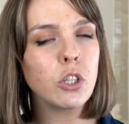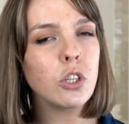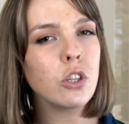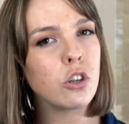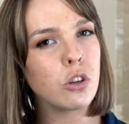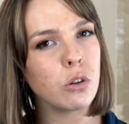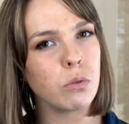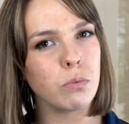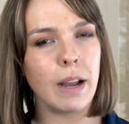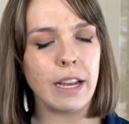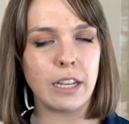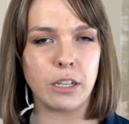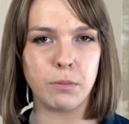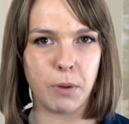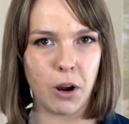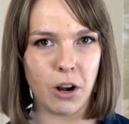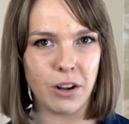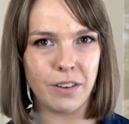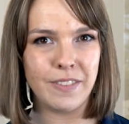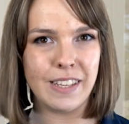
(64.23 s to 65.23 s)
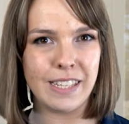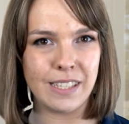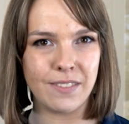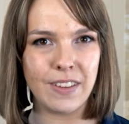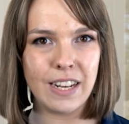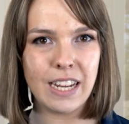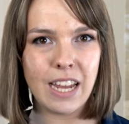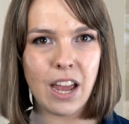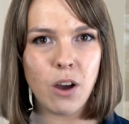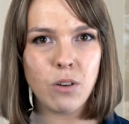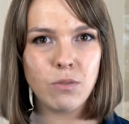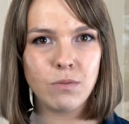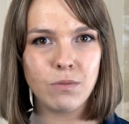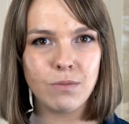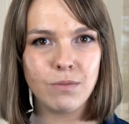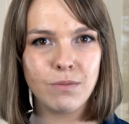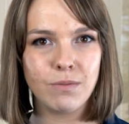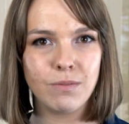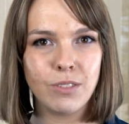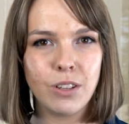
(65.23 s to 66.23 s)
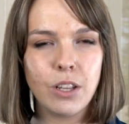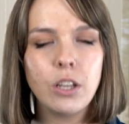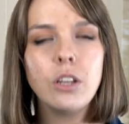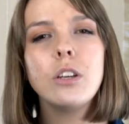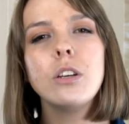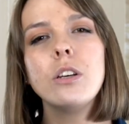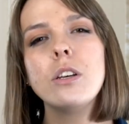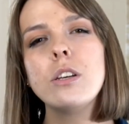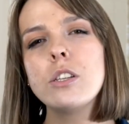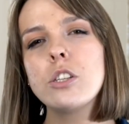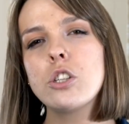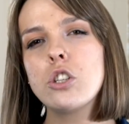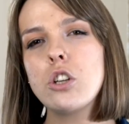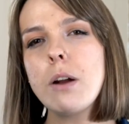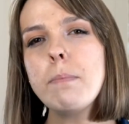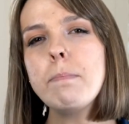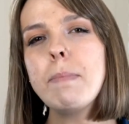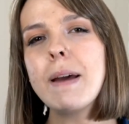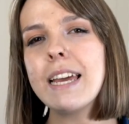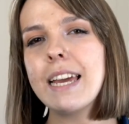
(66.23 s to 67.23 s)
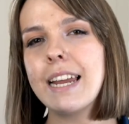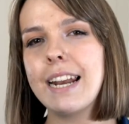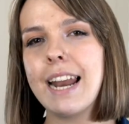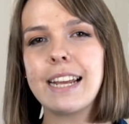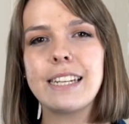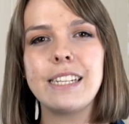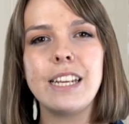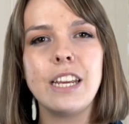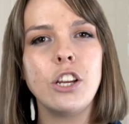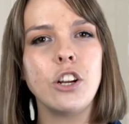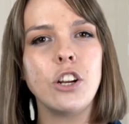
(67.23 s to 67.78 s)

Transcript: to the correct part of this video. Start by connecting